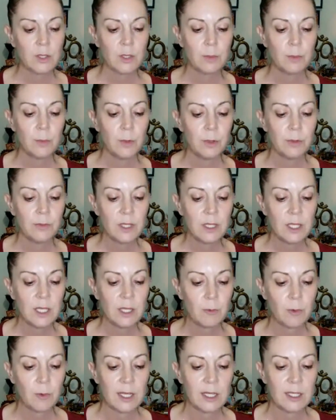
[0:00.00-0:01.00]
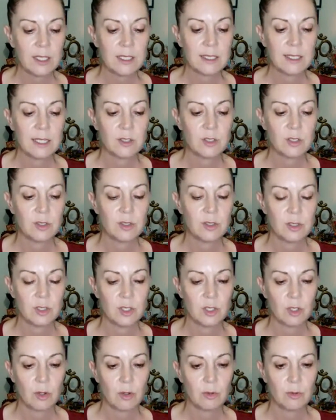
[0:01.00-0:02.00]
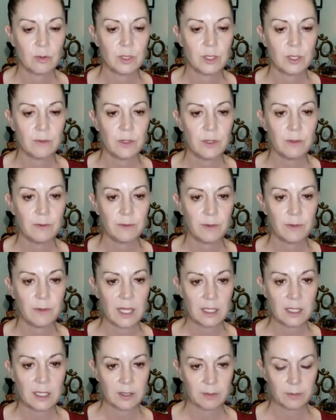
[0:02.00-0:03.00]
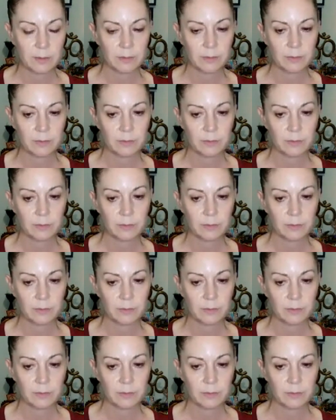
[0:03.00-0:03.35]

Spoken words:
So moving the awareness now to the soles of the feet